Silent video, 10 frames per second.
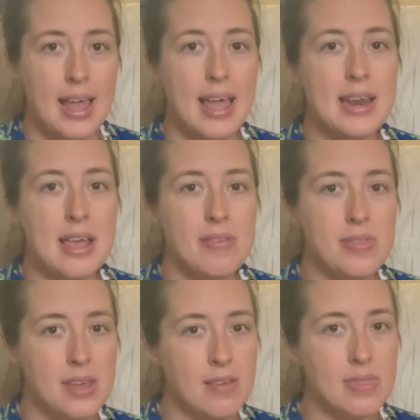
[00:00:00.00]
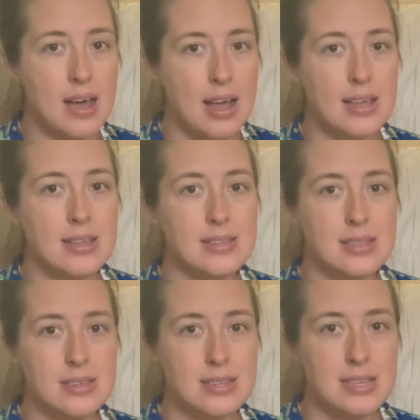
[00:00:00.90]
And I think that is
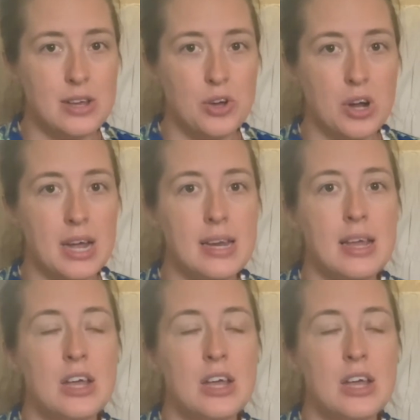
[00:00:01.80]
the secret